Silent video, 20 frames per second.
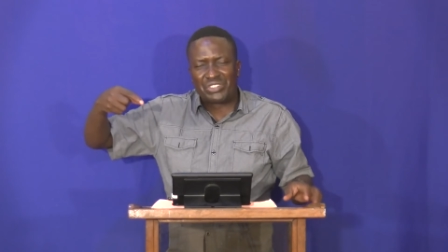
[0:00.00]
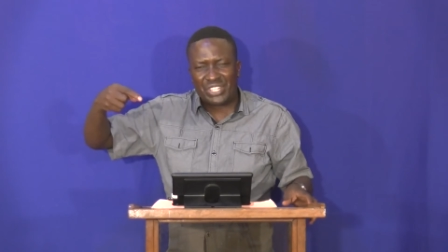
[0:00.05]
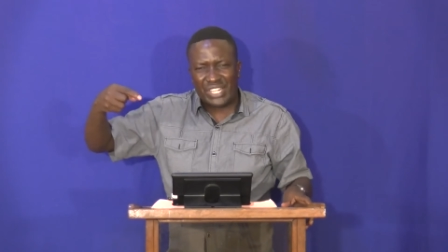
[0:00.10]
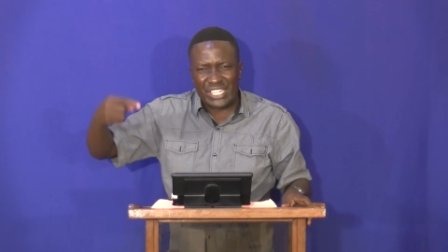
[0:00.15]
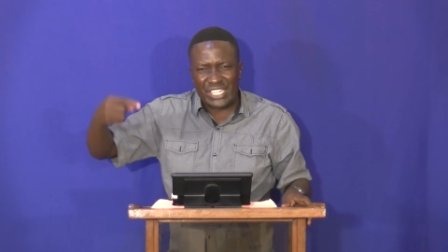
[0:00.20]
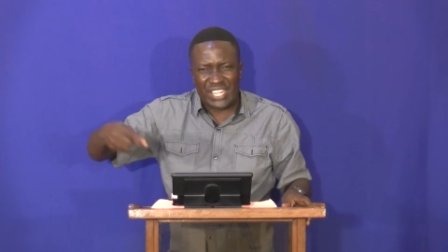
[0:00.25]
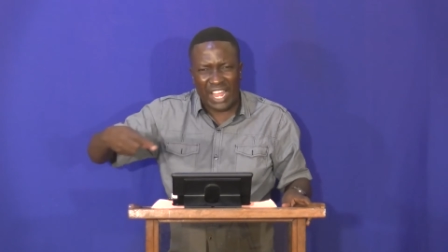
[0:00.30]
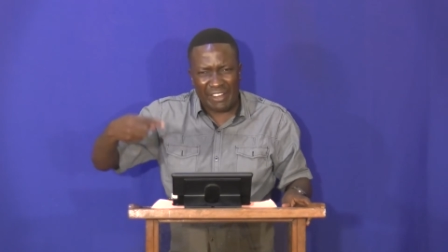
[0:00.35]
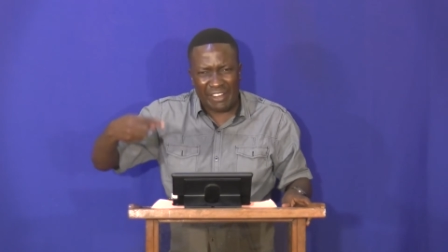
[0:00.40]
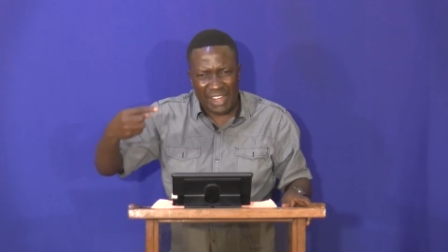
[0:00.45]

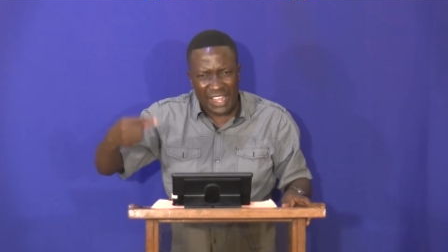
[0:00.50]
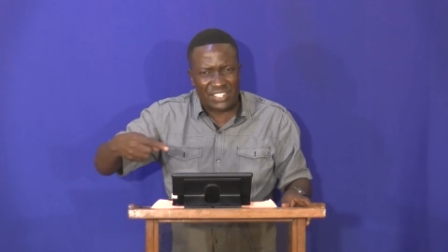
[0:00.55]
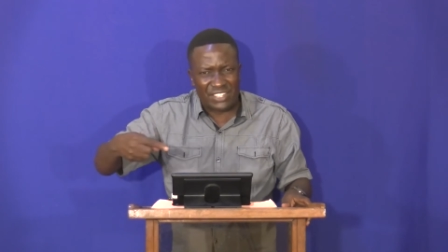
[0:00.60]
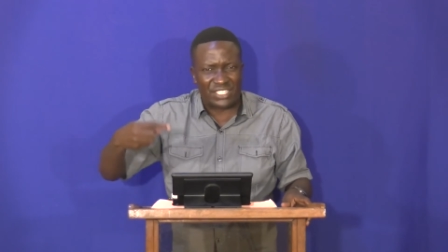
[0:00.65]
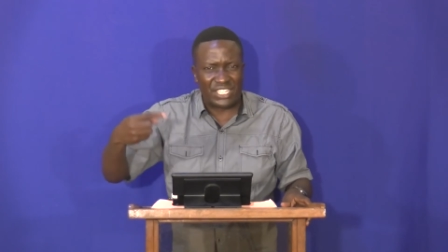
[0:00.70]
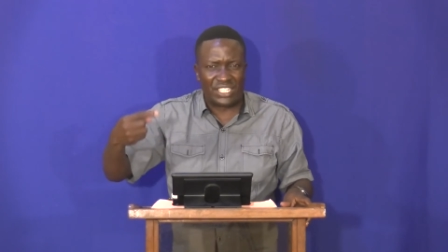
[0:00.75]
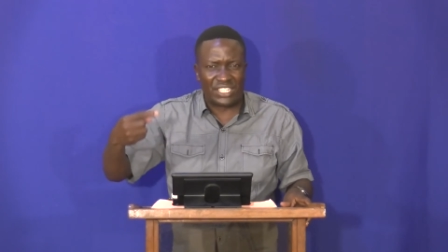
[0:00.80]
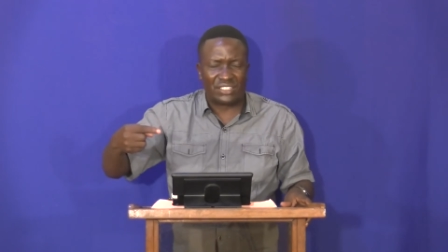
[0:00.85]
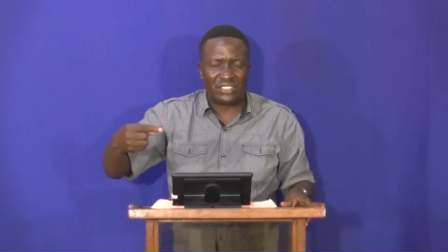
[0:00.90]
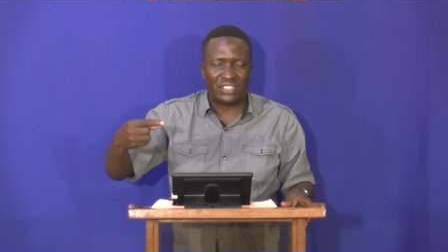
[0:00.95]

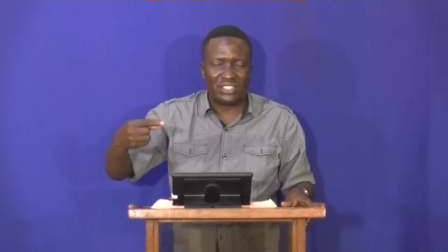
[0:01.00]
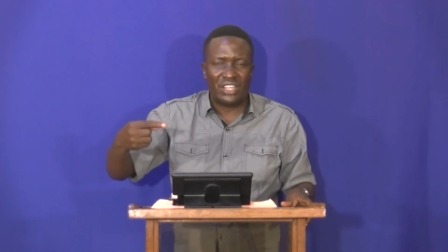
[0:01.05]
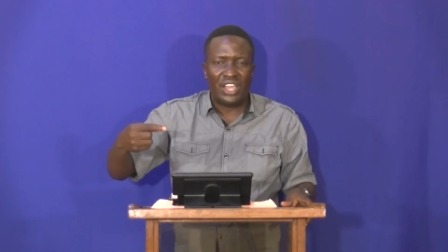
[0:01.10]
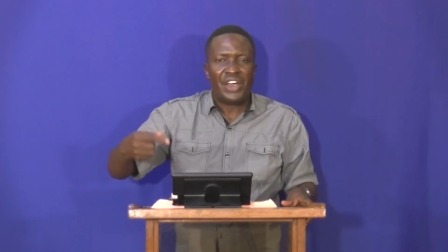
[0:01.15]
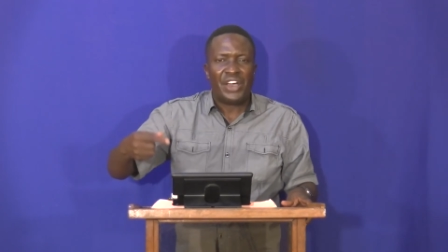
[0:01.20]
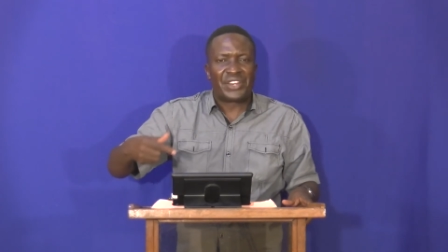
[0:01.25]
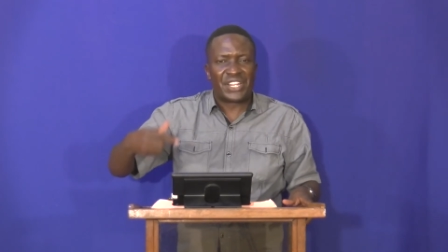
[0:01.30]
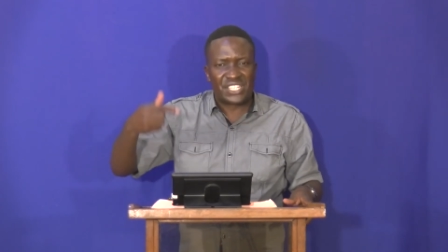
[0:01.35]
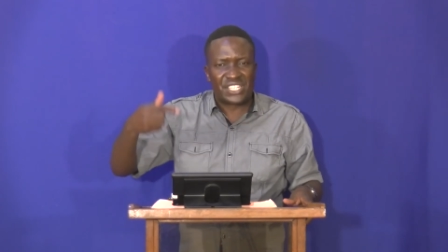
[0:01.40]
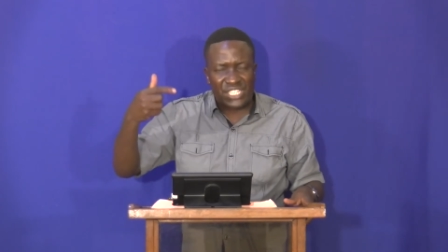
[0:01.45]
resurrecting,
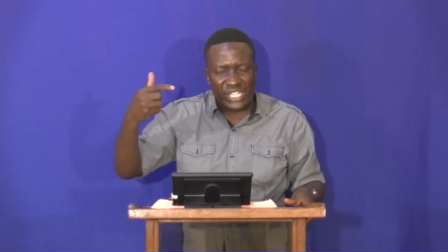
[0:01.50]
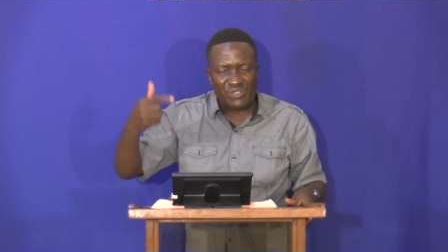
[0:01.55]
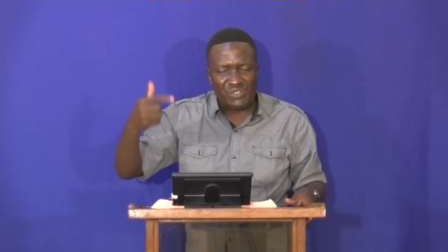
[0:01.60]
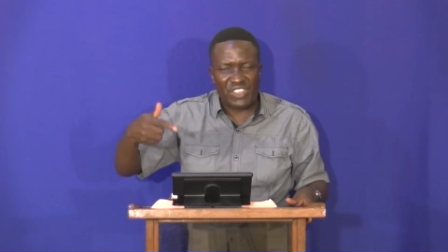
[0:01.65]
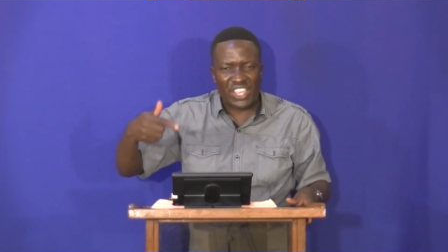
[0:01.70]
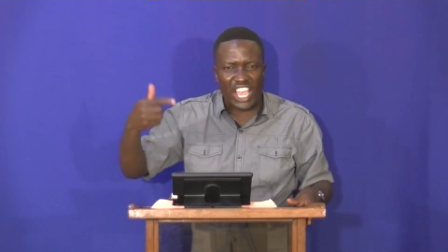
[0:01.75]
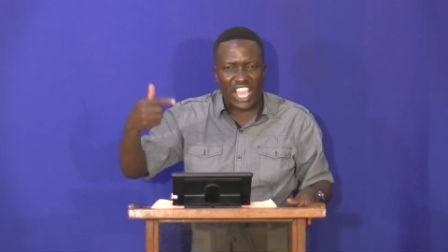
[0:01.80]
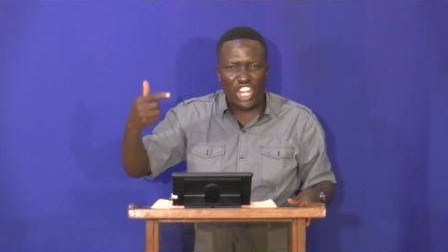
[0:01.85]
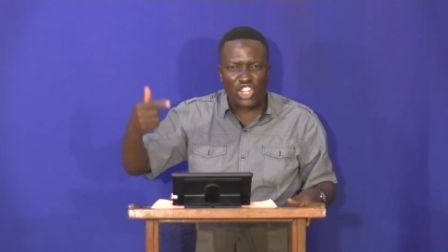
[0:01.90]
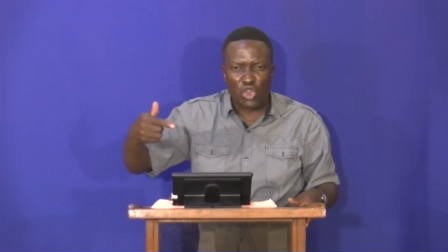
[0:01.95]

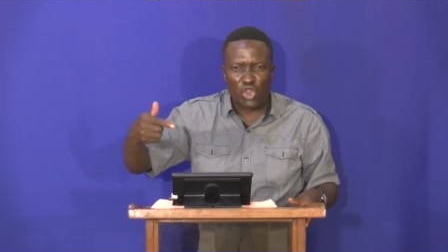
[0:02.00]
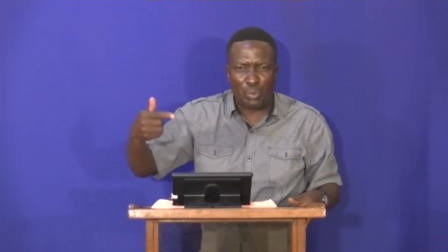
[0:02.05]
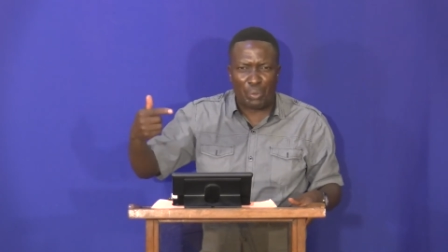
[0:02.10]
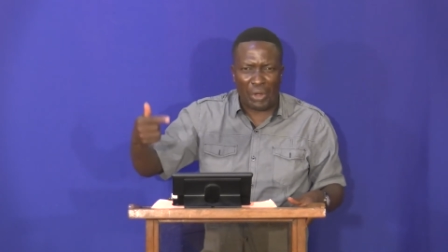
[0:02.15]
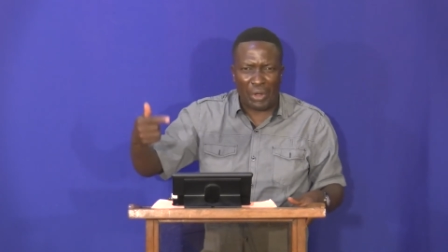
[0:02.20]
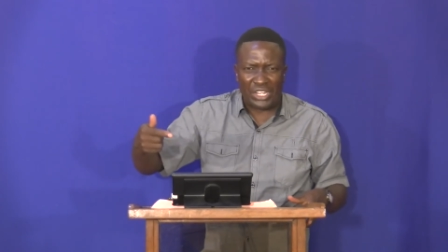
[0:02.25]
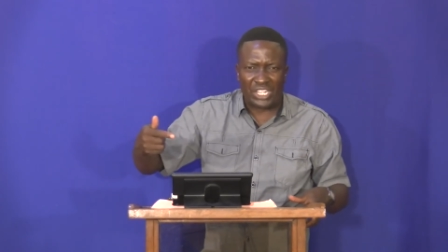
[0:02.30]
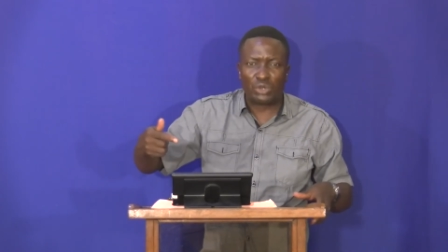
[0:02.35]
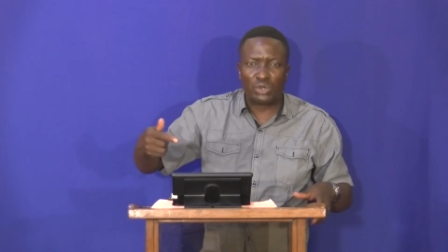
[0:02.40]
receiving a new body,